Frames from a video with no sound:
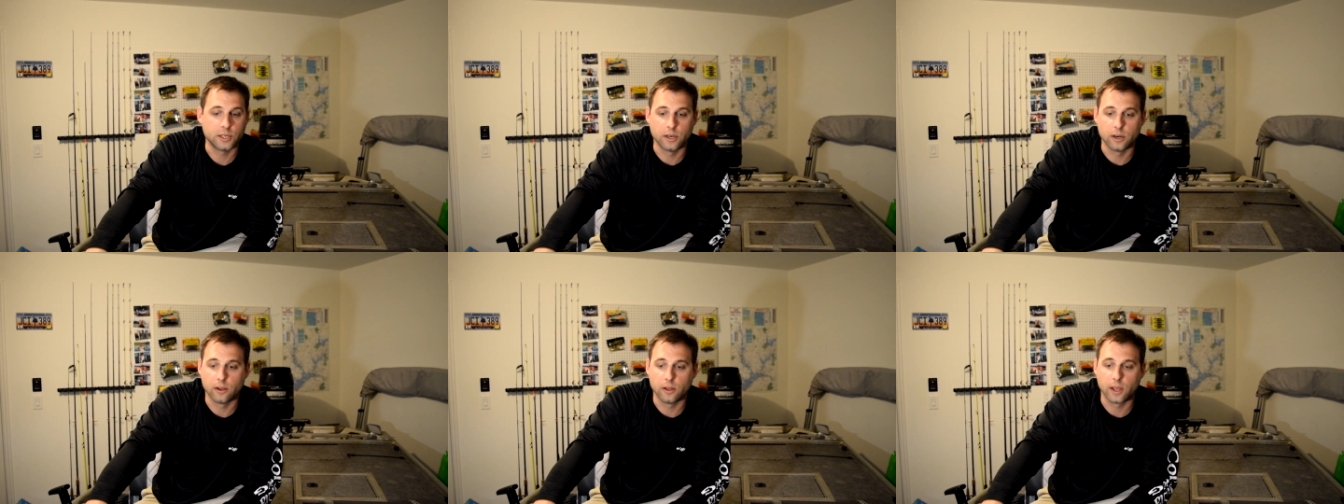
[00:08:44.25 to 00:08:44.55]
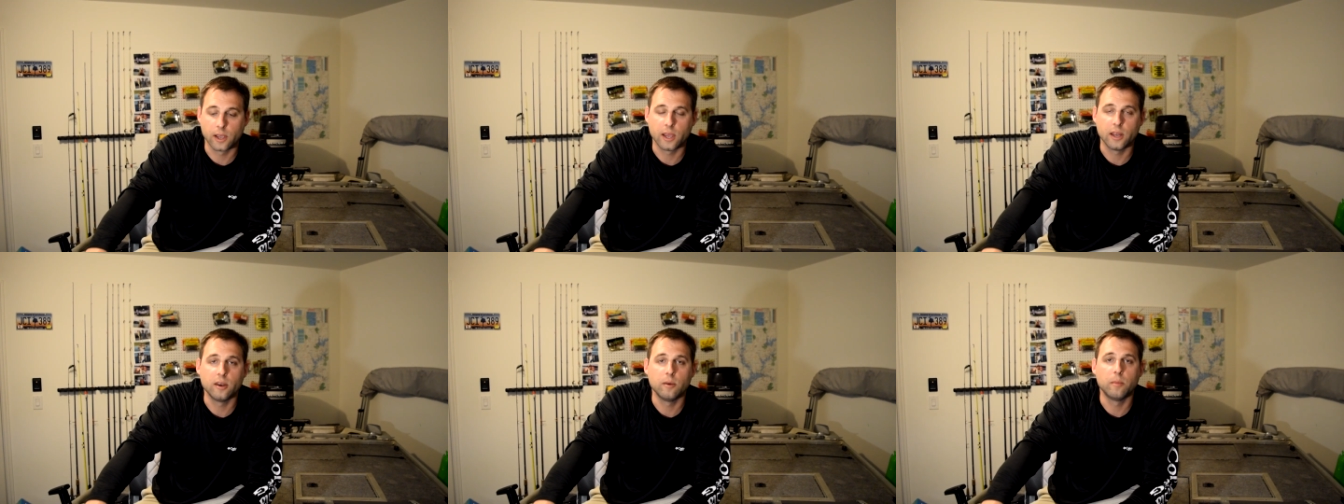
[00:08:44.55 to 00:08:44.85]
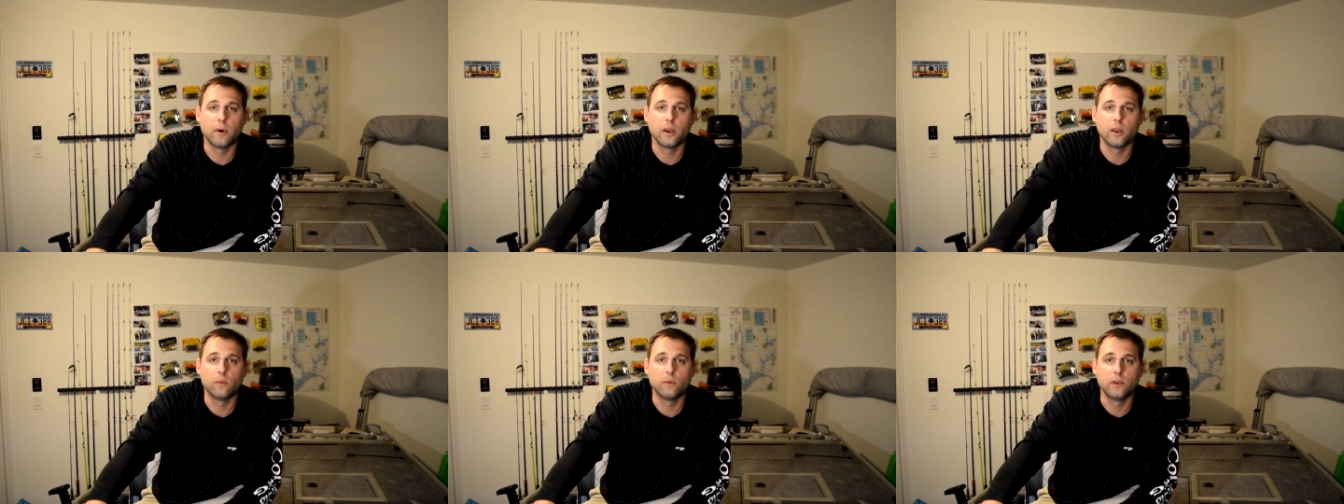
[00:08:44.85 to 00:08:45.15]
you know, like
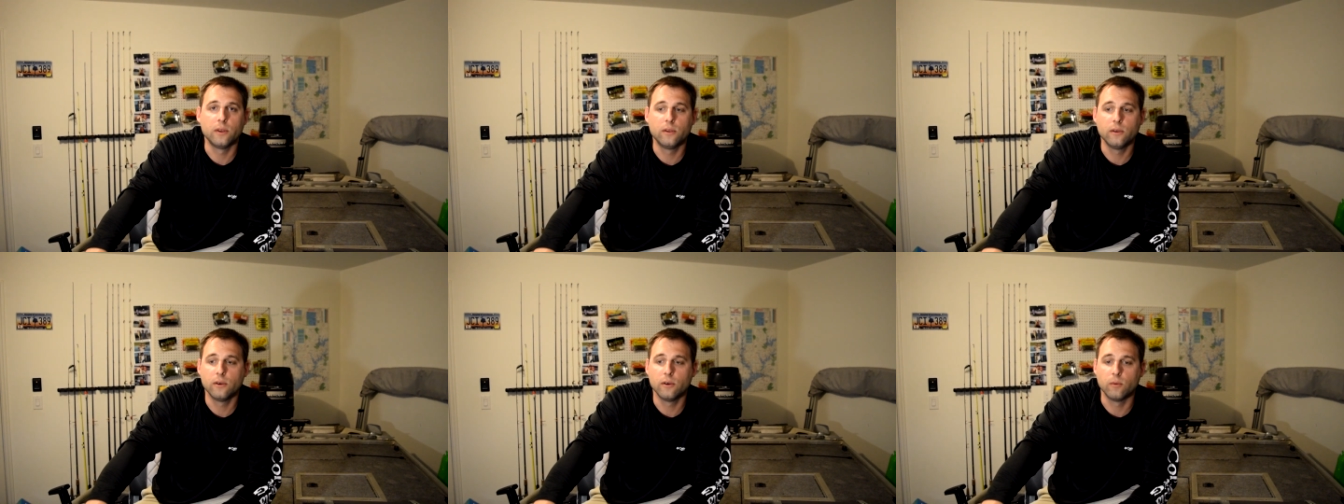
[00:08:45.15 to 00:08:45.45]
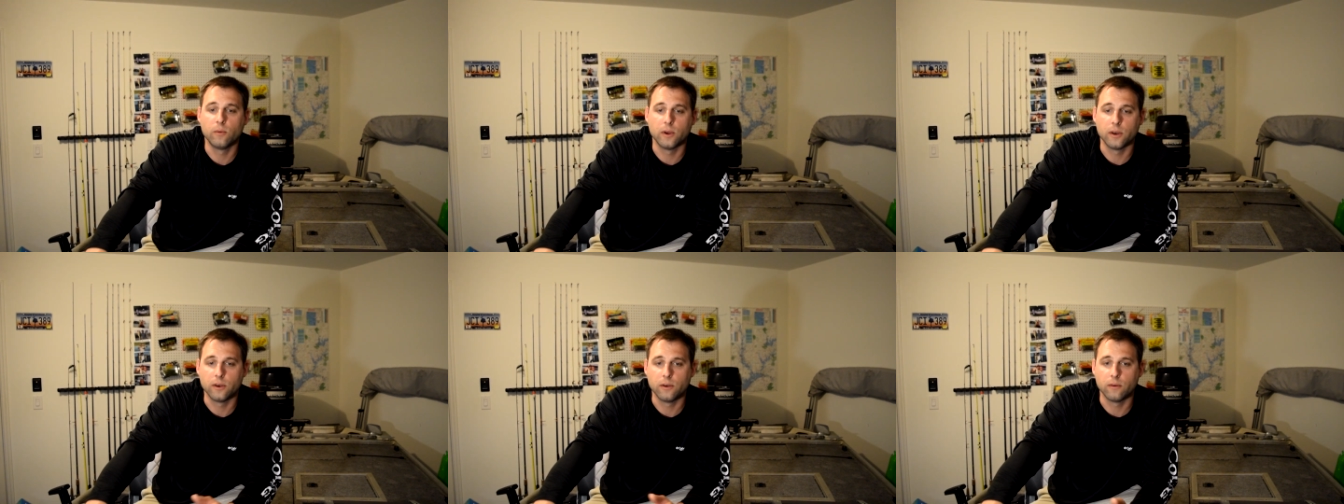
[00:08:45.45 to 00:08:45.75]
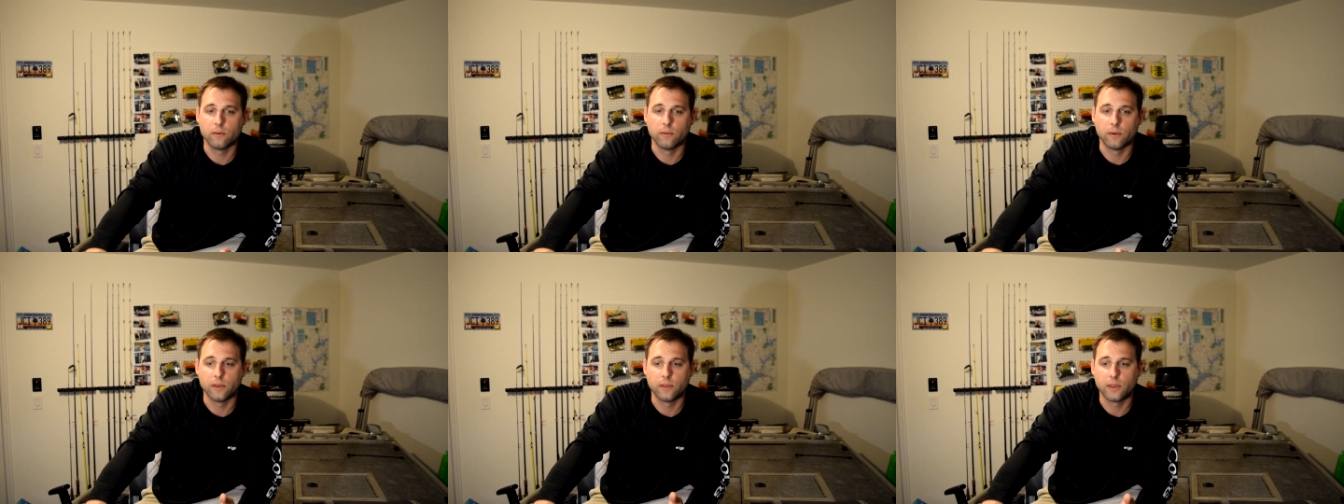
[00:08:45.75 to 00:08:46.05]
anybody would do
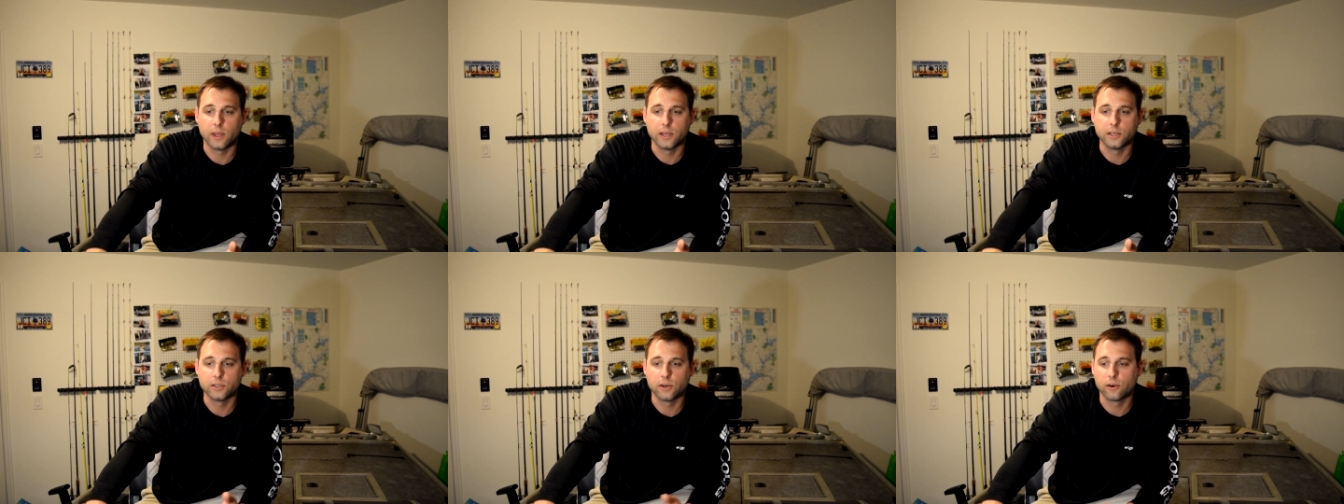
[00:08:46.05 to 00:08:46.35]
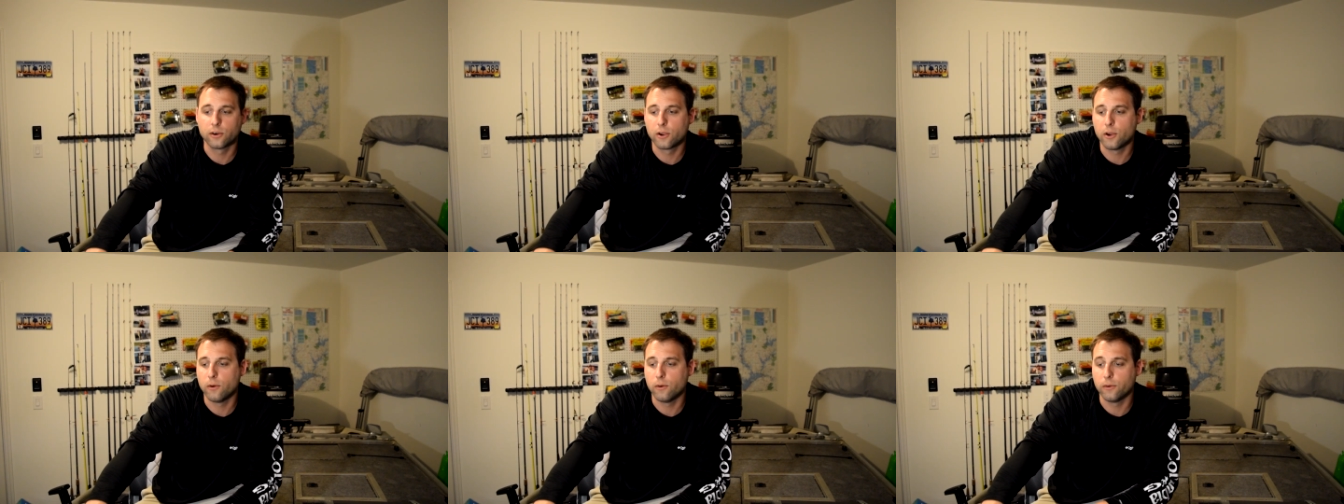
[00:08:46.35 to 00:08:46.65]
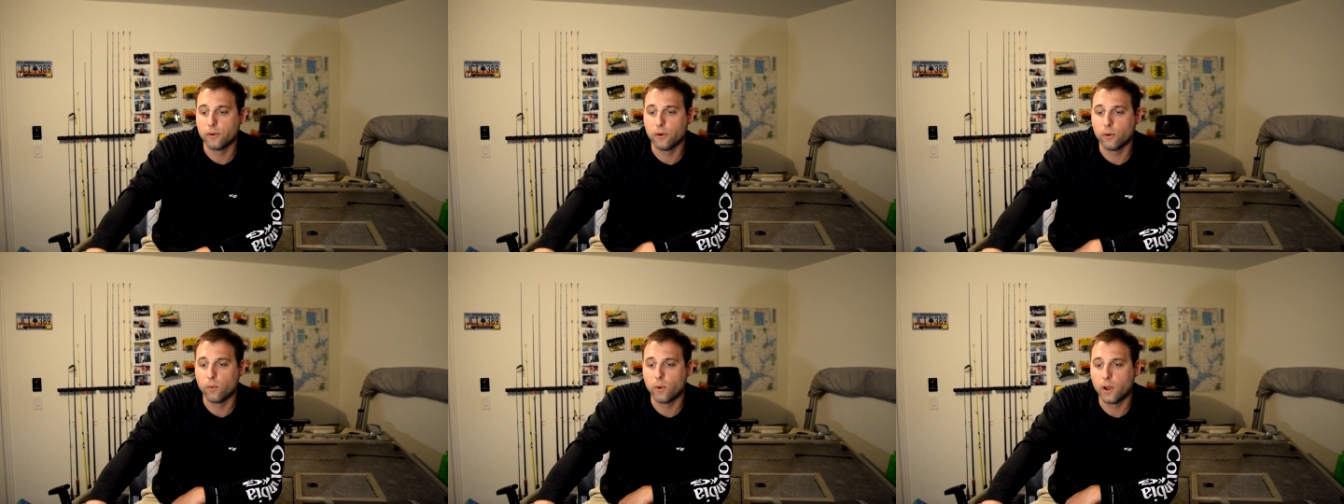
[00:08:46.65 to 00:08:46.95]
when things aren't
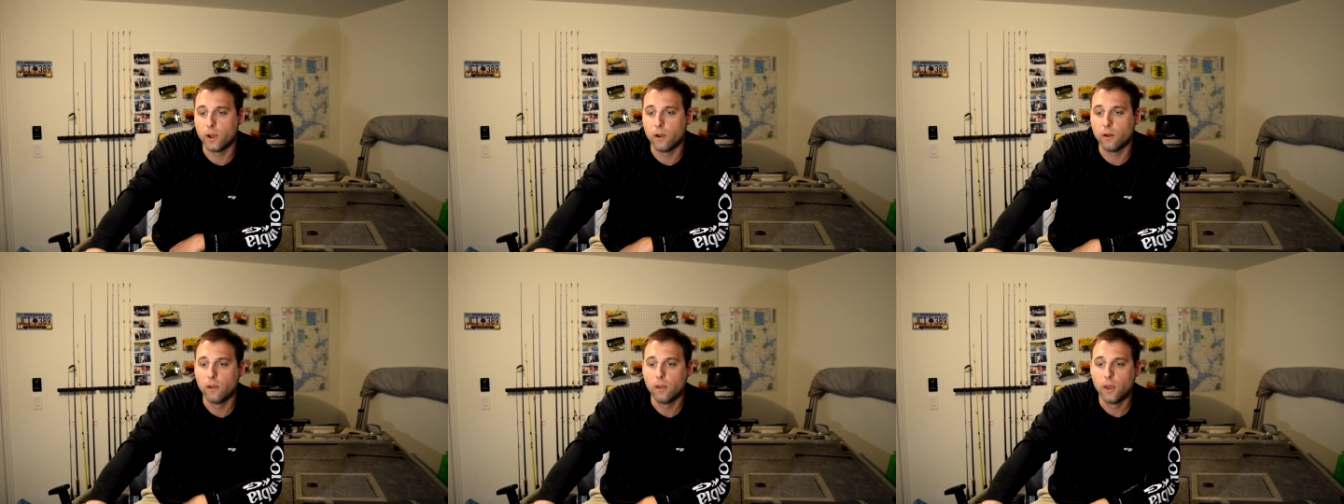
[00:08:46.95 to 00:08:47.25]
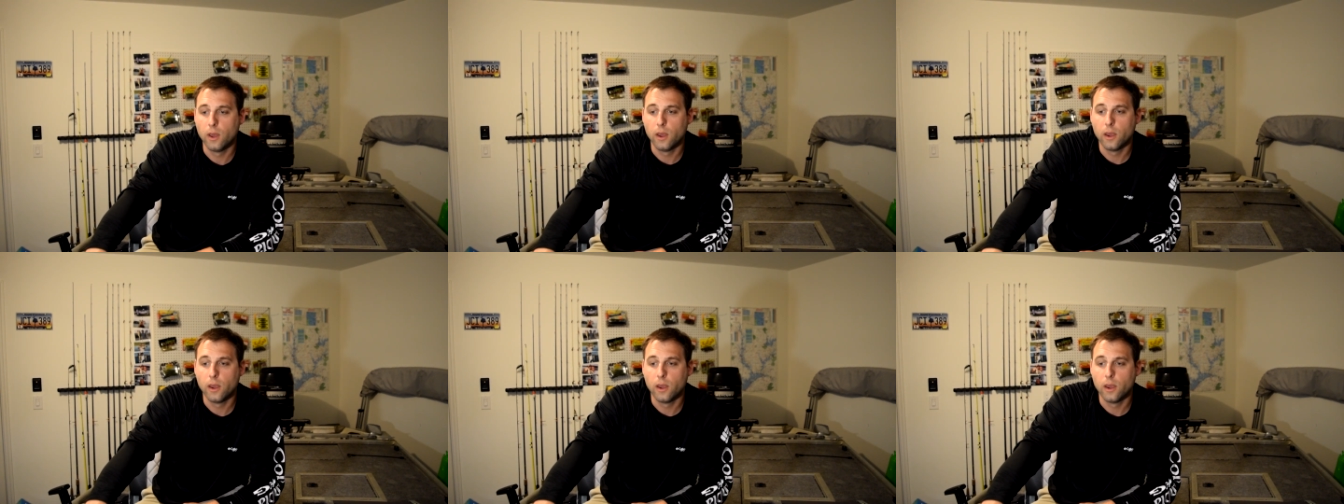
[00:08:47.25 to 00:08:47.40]
going your well.